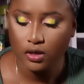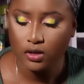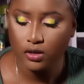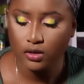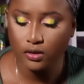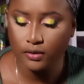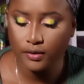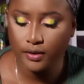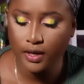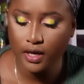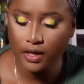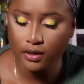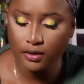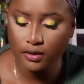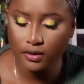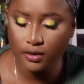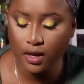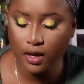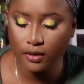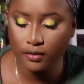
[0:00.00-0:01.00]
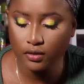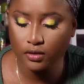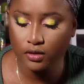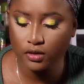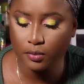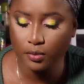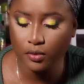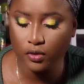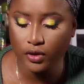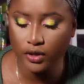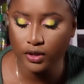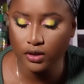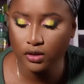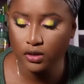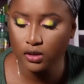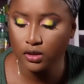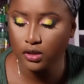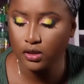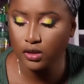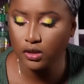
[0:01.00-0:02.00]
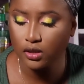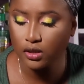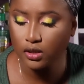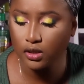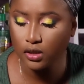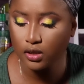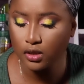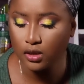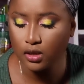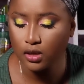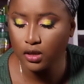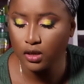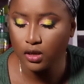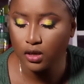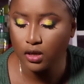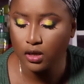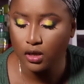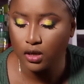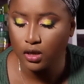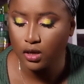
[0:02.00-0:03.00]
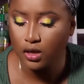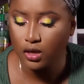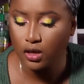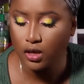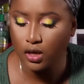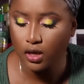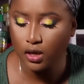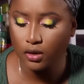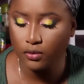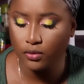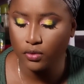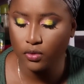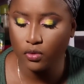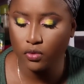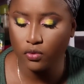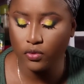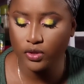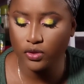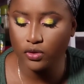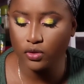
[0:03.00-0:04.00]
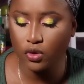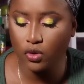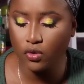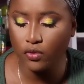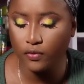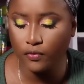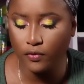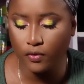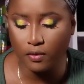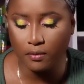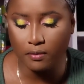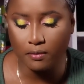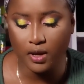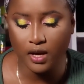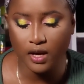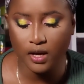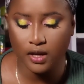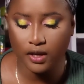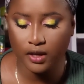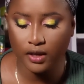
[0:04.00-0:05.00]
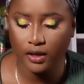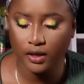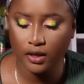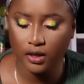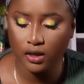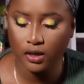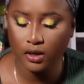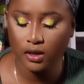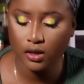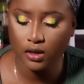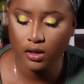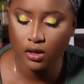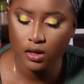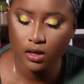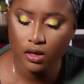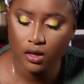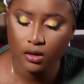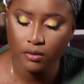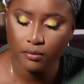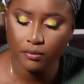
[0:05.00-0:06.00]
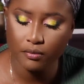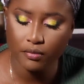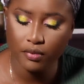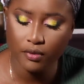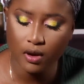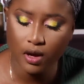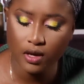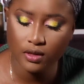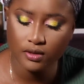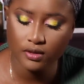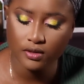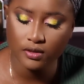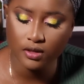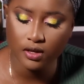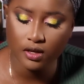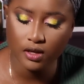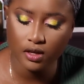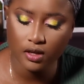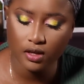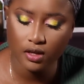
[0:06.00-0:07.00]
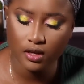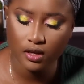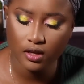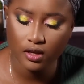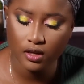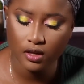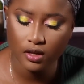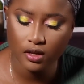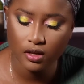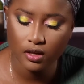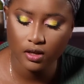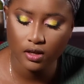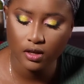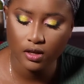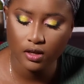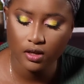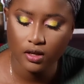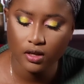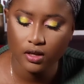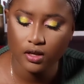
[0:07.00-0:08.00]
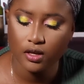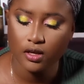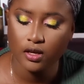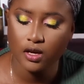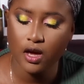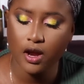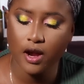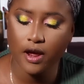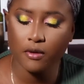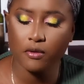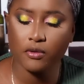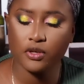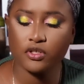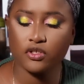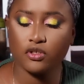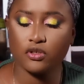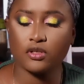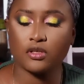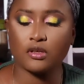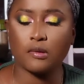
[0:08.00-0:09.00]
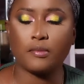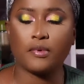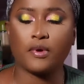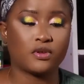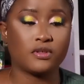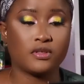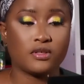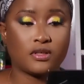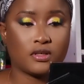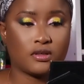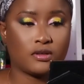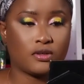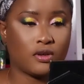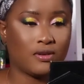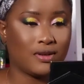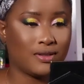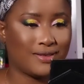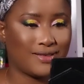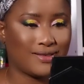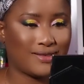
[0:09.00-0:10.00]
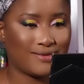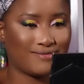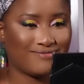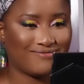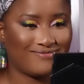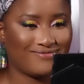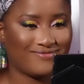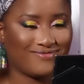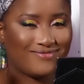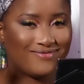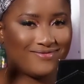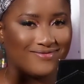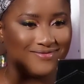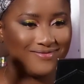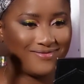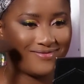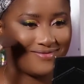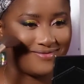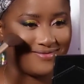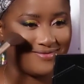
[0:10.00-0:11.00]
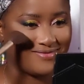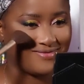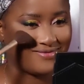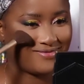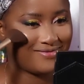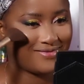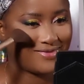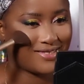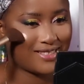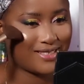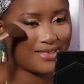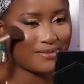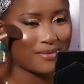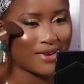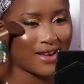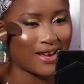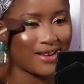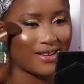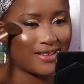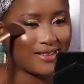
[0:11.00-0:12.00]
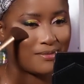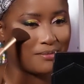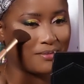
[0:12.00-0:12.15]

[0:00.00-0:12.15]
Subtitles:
So next, at this point, I would always go for my bronzer, and I always use a bronzer dust. Smile and